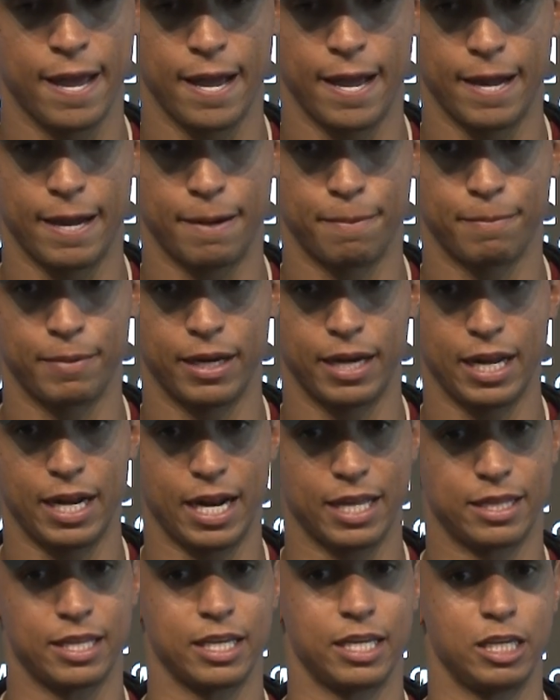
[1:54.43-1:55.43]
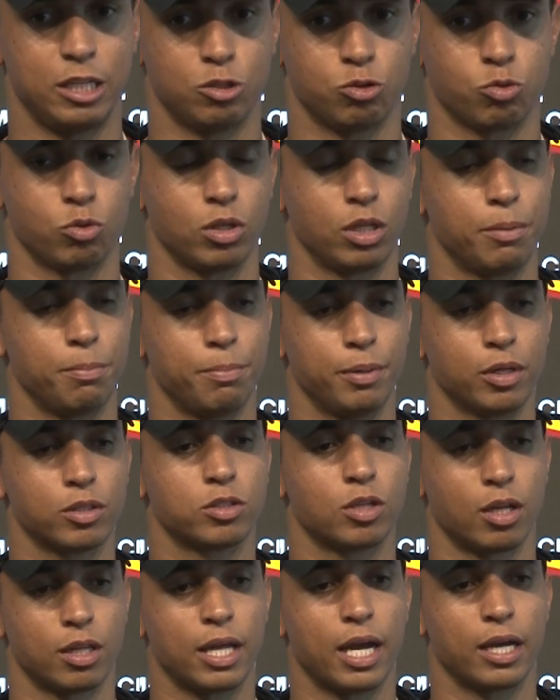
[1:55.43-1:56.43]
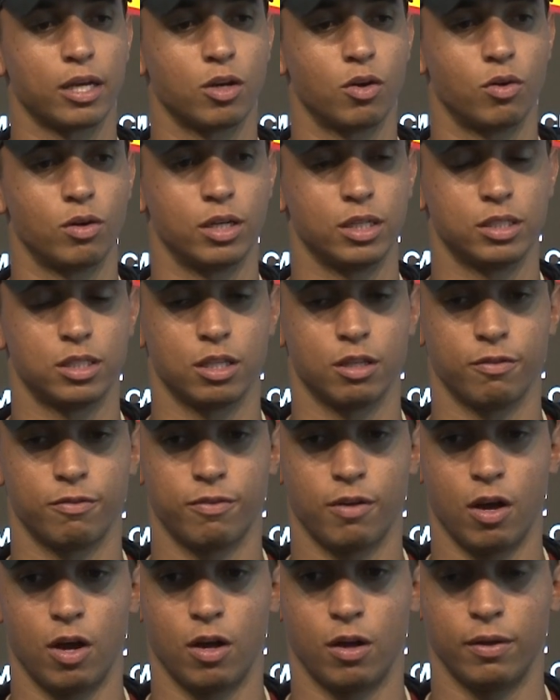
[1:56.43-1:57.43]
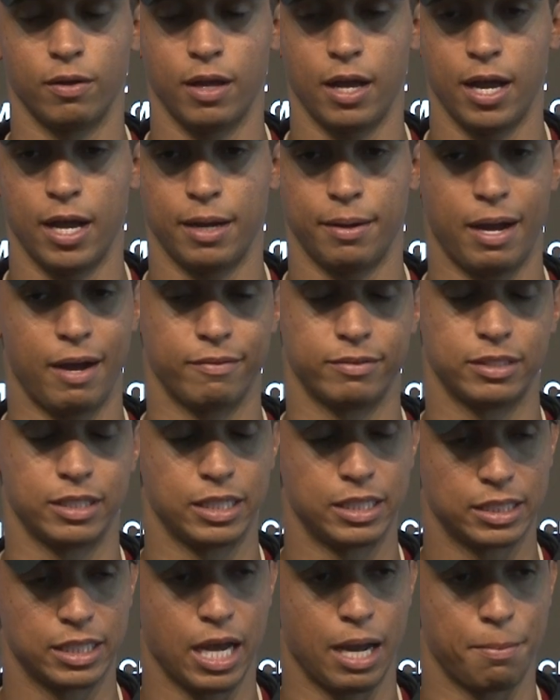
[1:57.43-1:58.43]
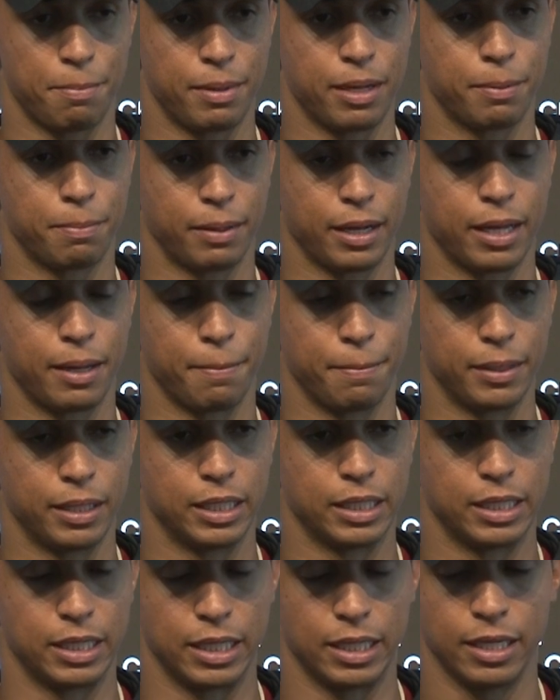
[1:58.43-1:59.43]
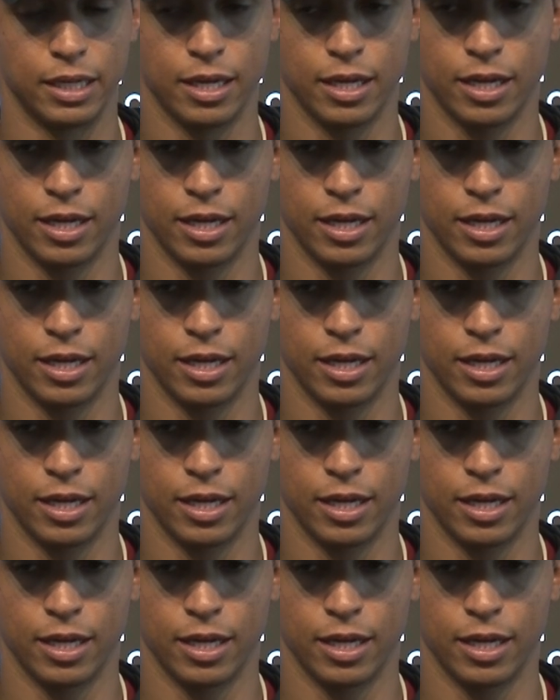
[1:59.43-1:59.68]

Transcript: Um, and, and, I think he's really built on that going into the fall. Uh, obviously, he's got big play ability.